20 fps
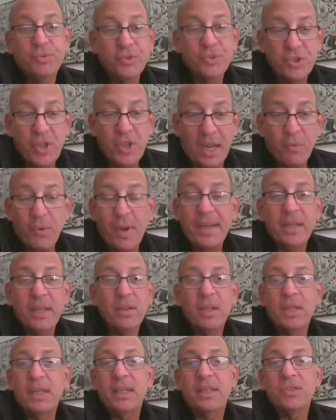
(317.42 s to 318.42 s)

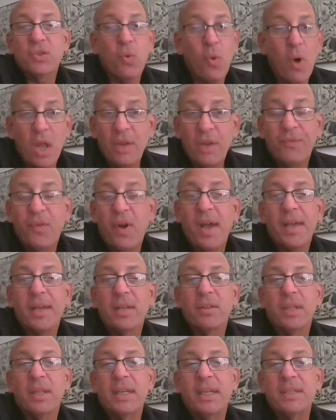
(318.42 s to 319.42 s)
generating leads,
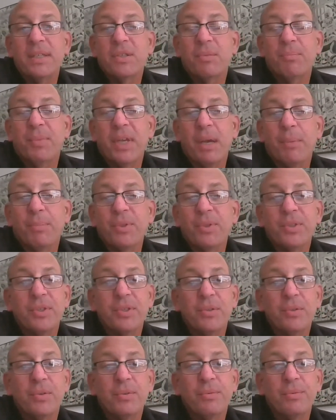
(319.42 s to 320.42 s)
qualifying leads, and be able
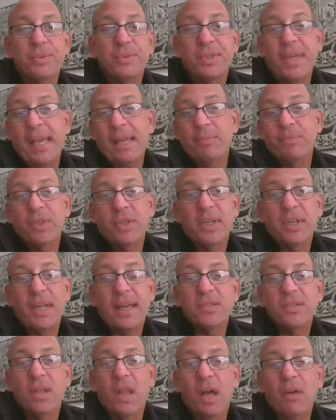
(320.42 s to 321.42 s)
to take them to the
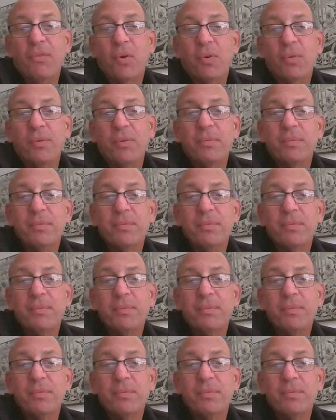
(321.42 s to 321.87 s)
next level.